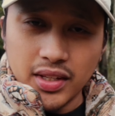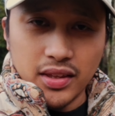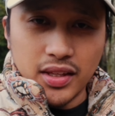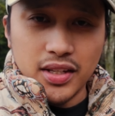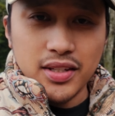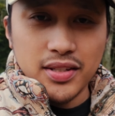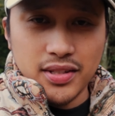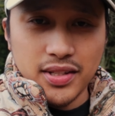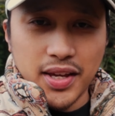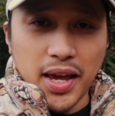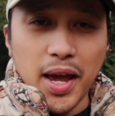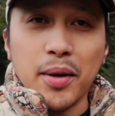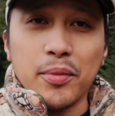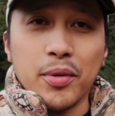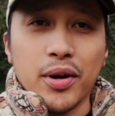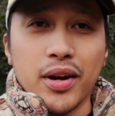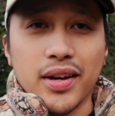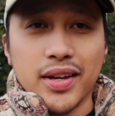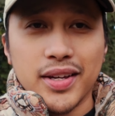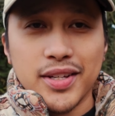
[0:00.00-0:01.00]
this
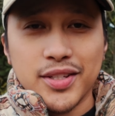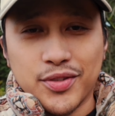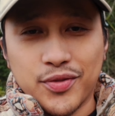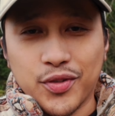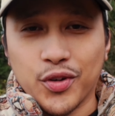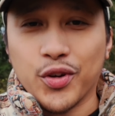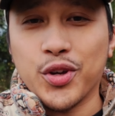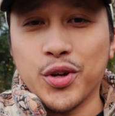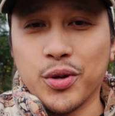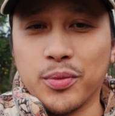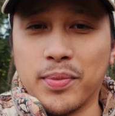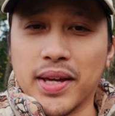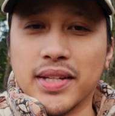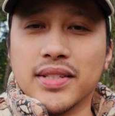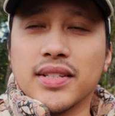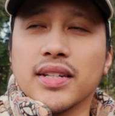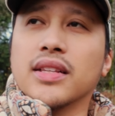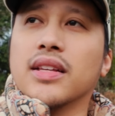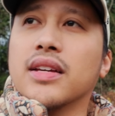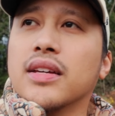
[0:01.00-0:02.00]
camera is for you,
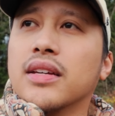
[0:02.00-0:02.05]
basically.